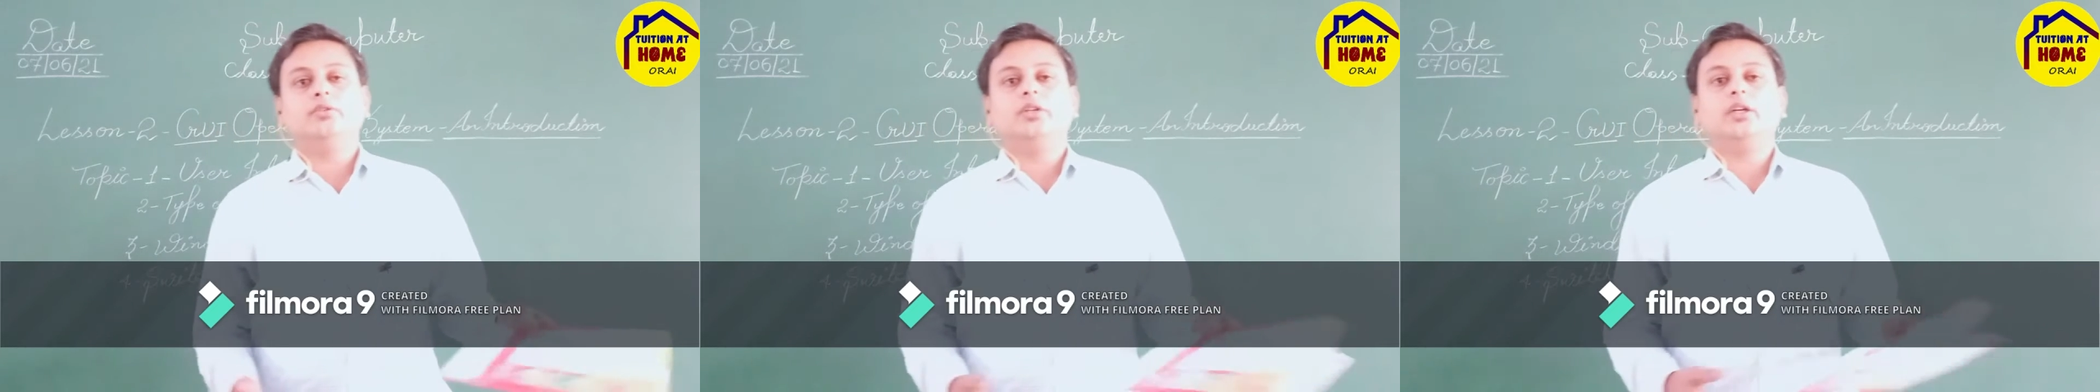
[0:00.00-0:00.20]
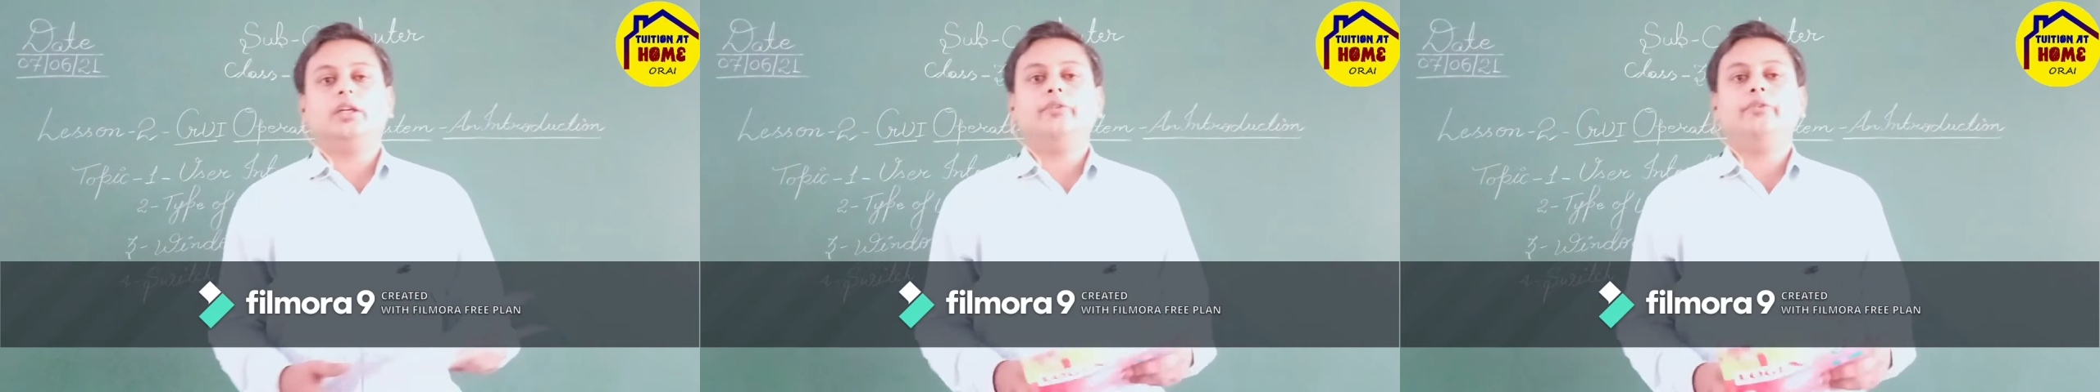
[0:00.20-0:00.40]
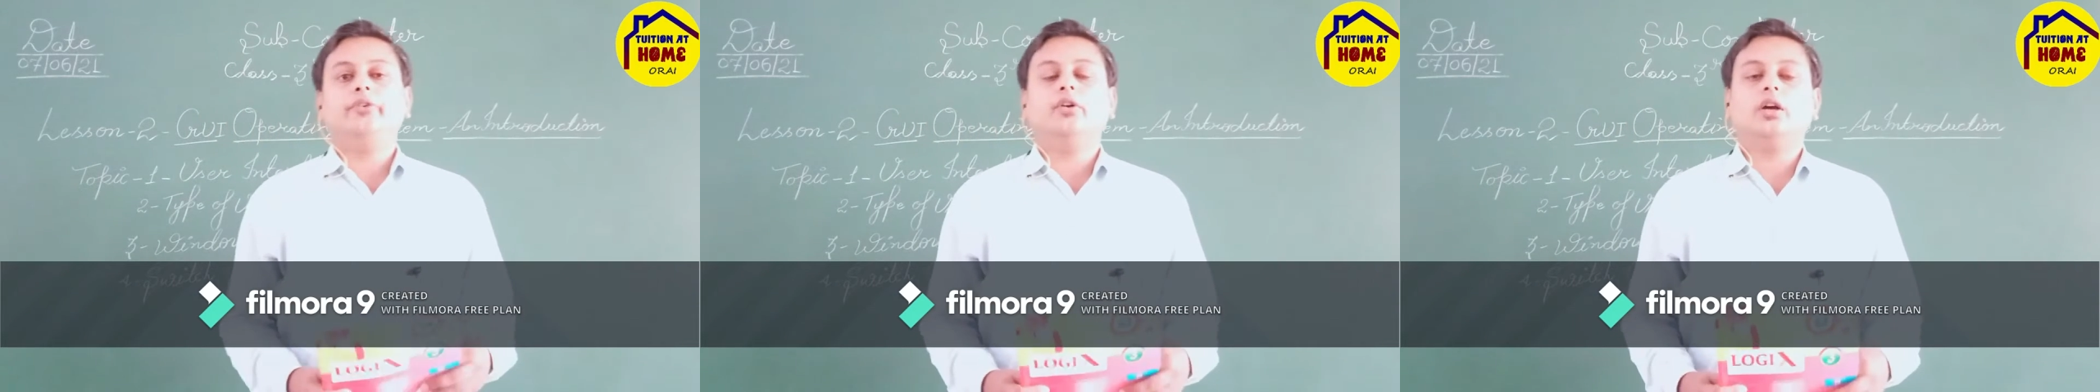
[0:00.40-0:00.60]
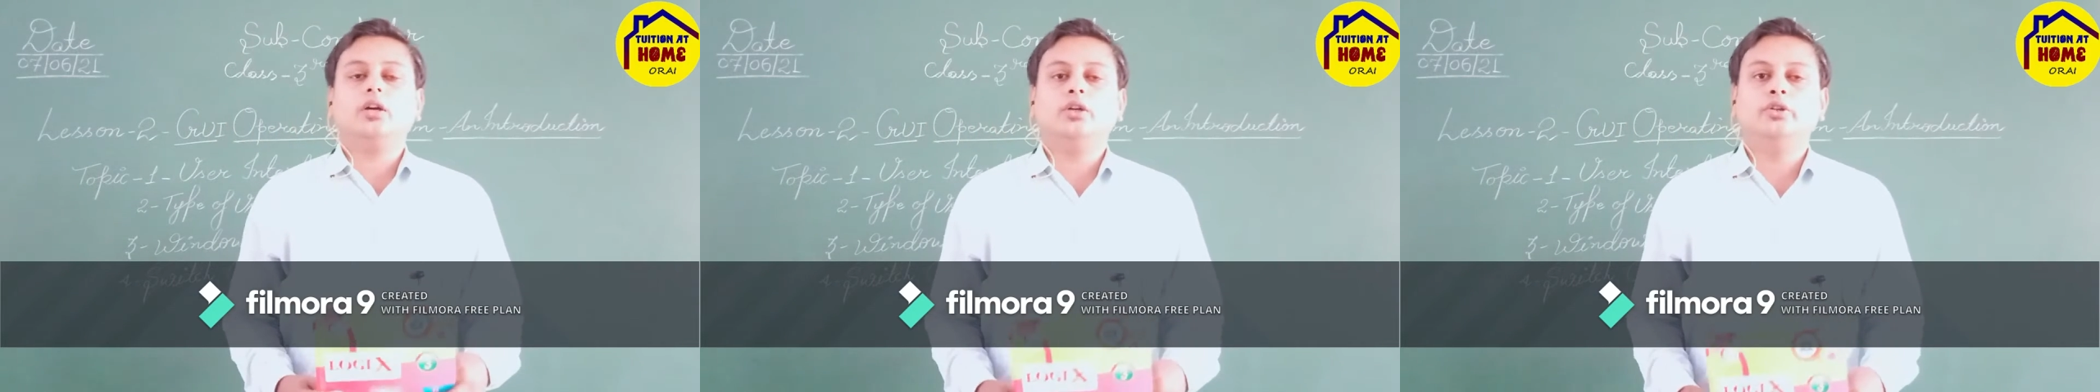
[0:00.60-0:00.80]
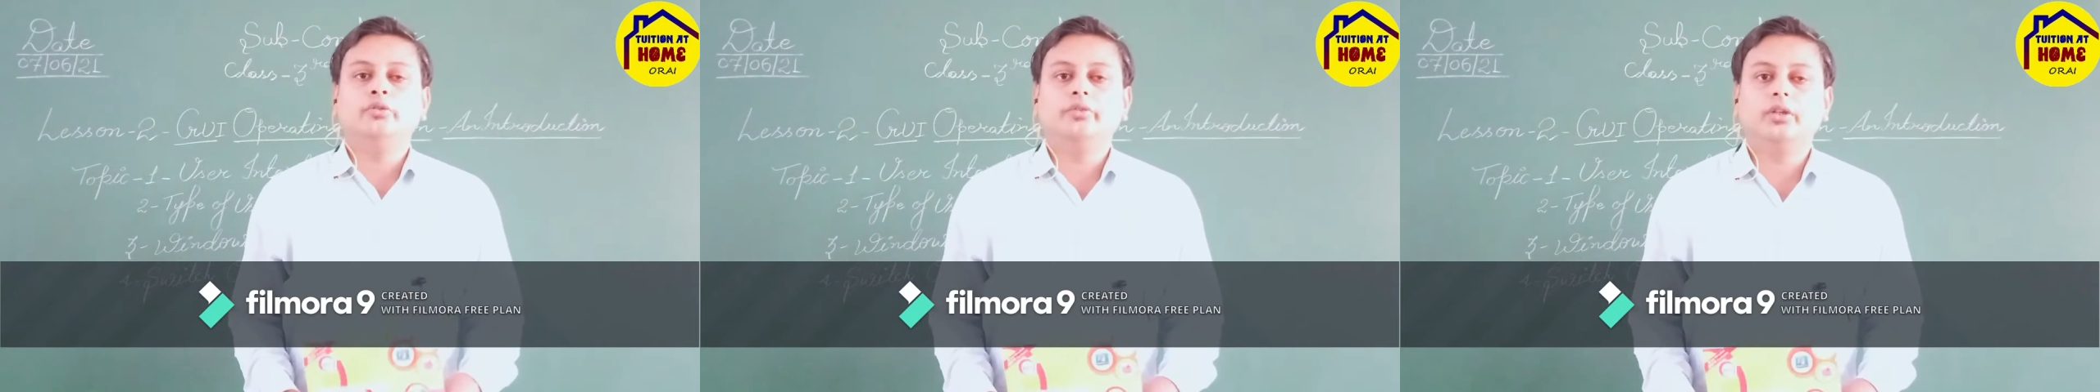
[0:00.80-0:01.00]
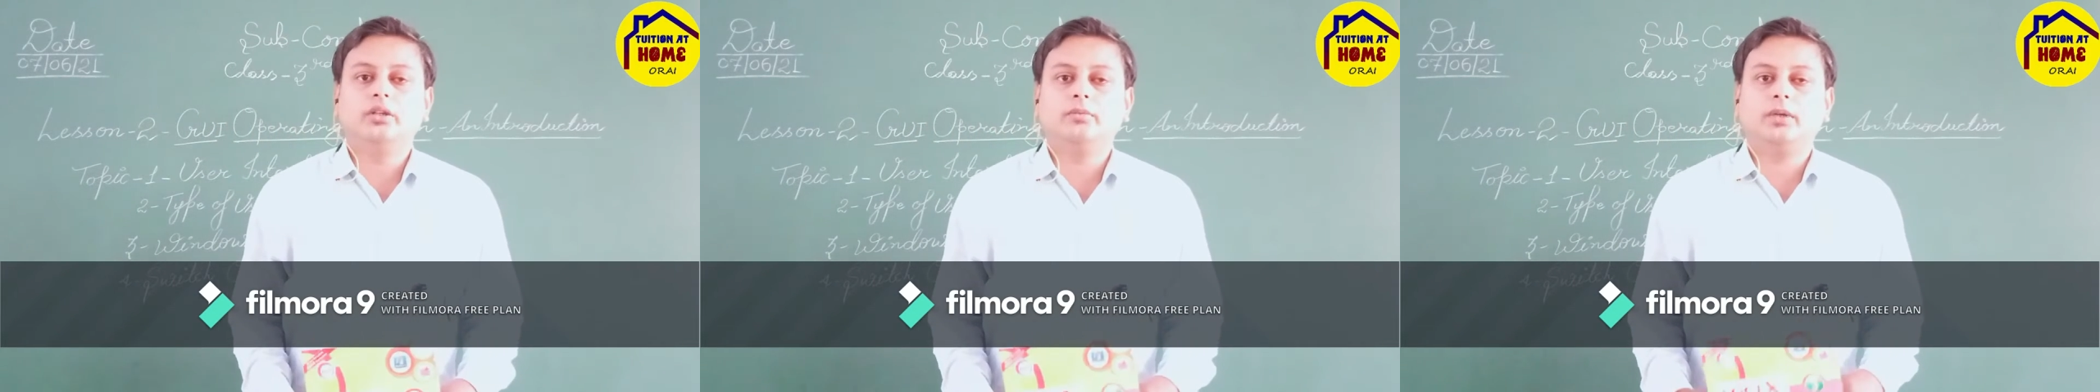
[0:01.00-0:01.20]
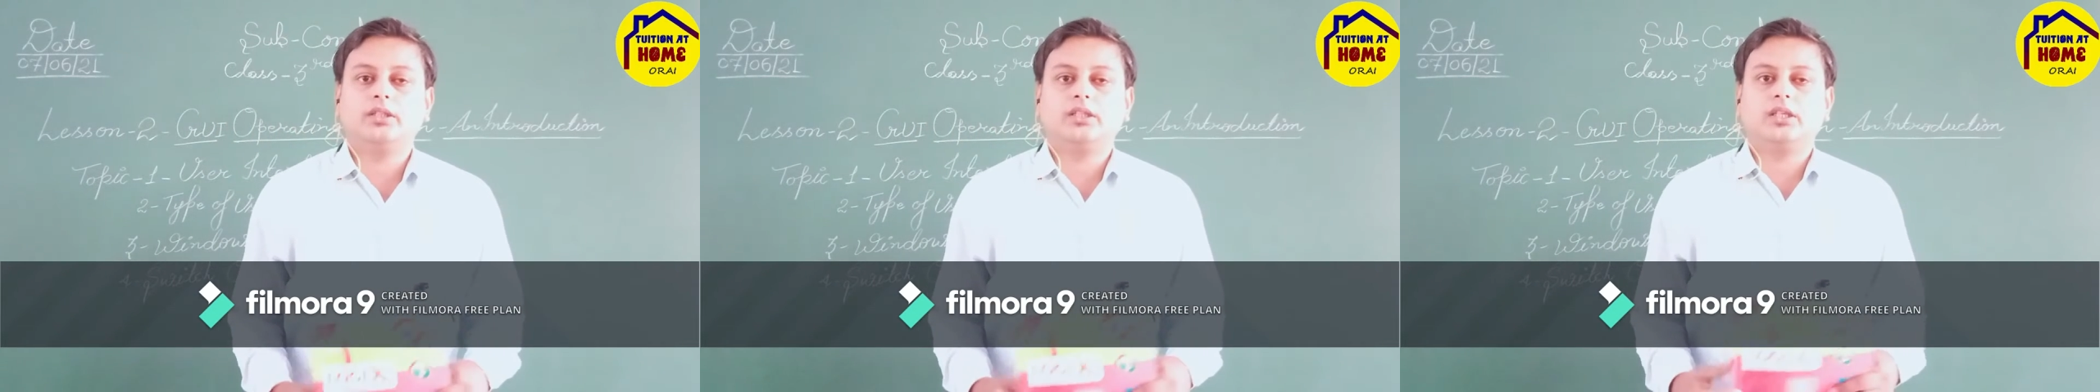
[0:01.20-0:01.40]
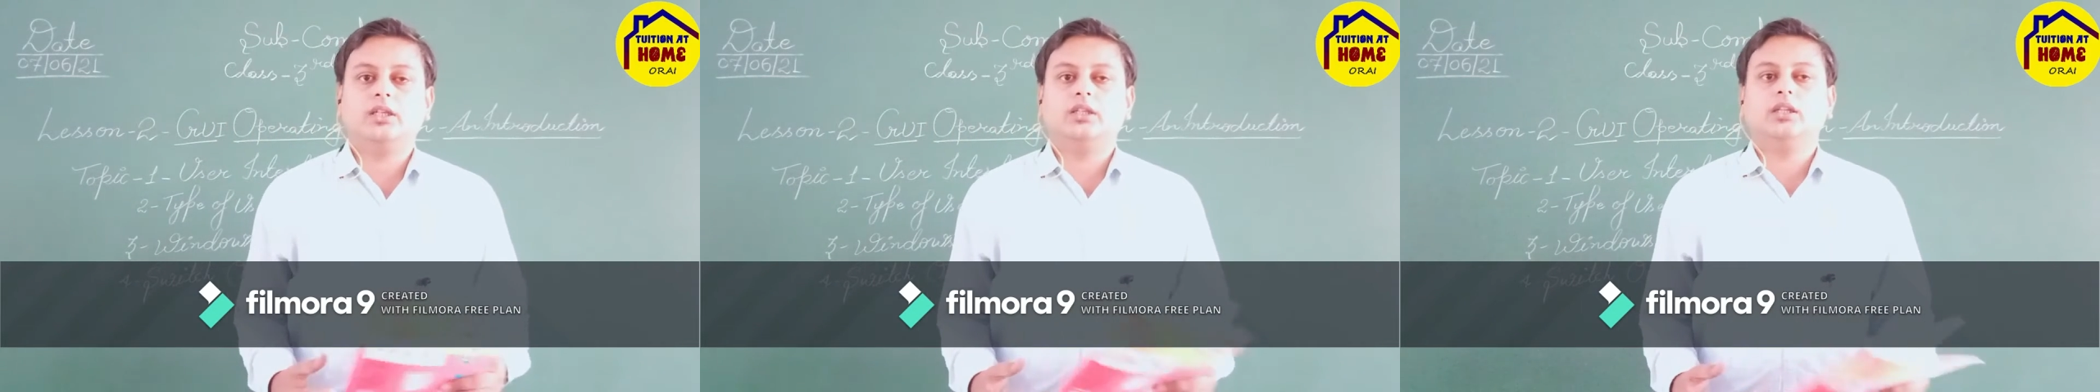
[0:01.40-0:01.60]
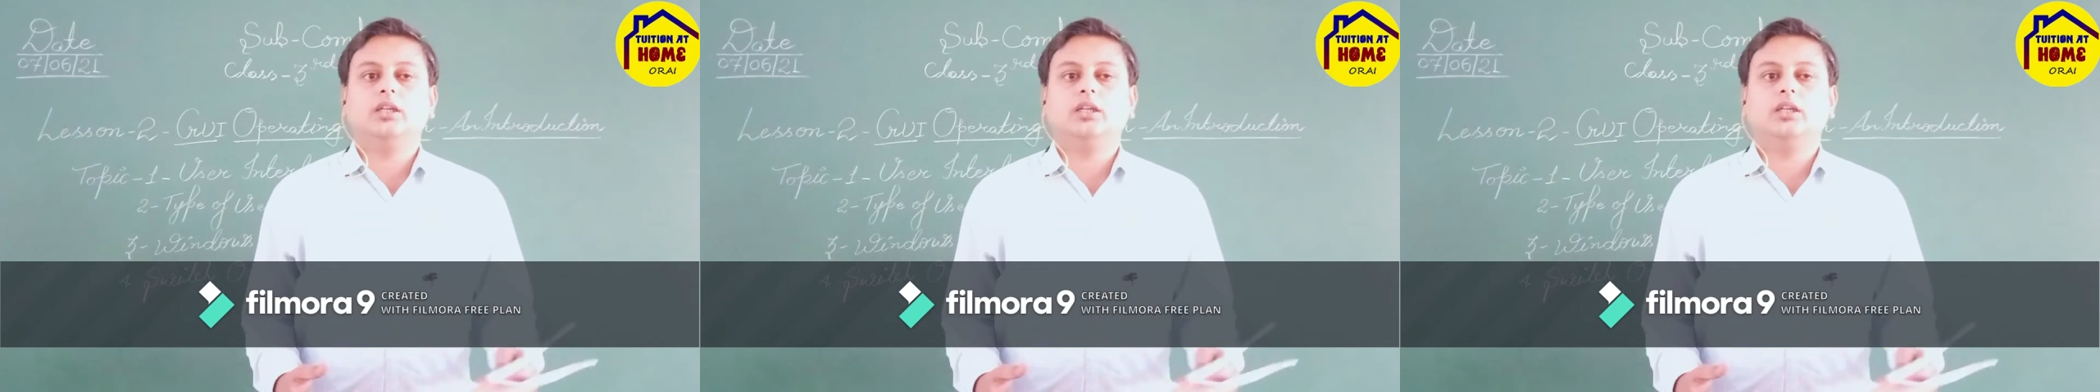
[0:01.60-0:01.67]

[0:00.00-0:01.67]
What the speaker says: you that if you are new in my channel,